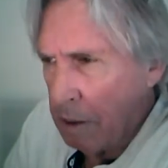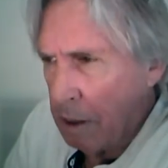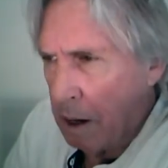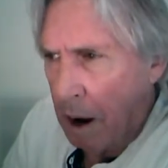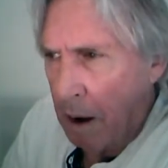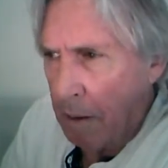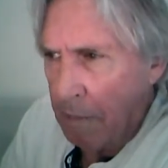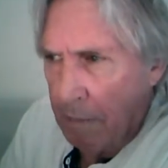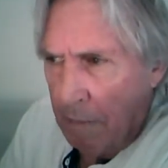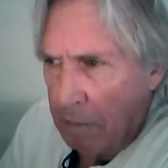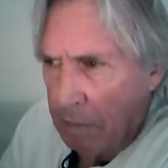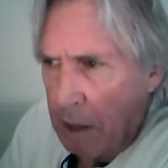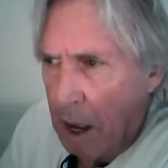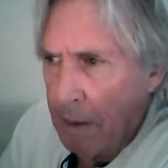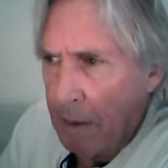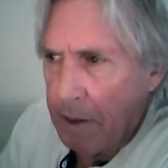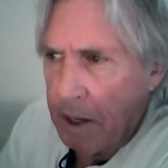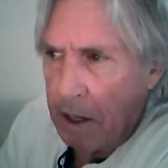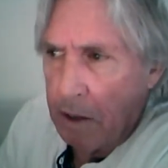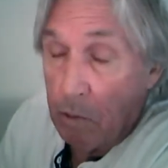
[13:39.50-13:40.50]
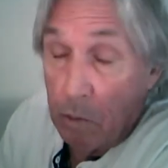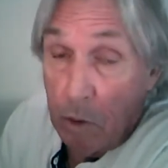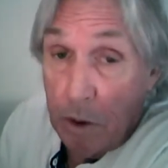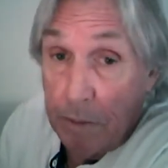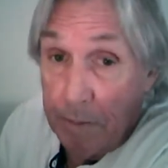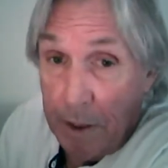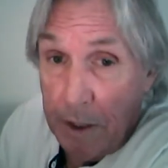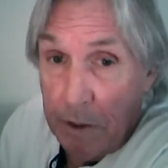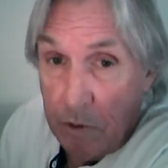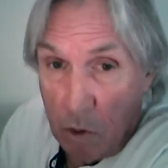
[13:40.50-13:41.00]
Lobbying
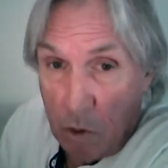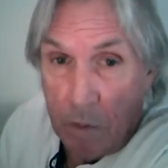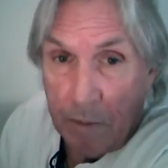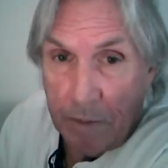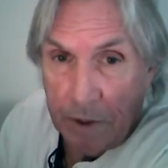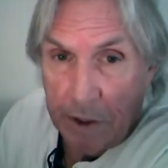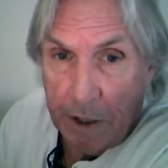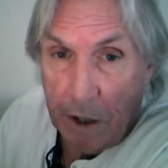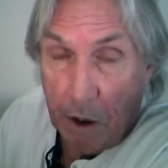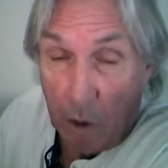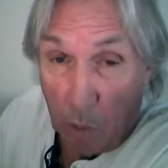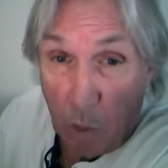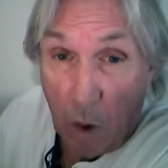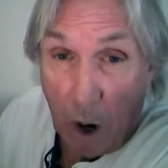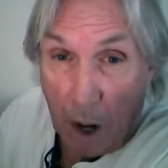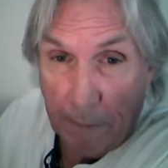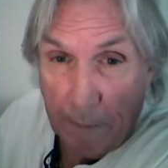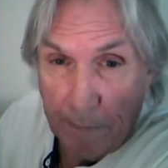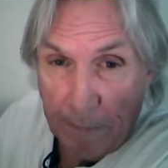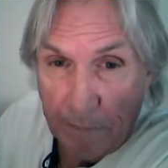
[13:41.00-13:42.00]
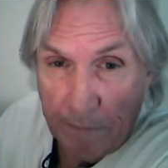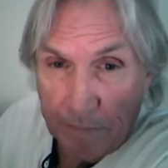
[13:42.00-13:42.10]
would be normally a 1.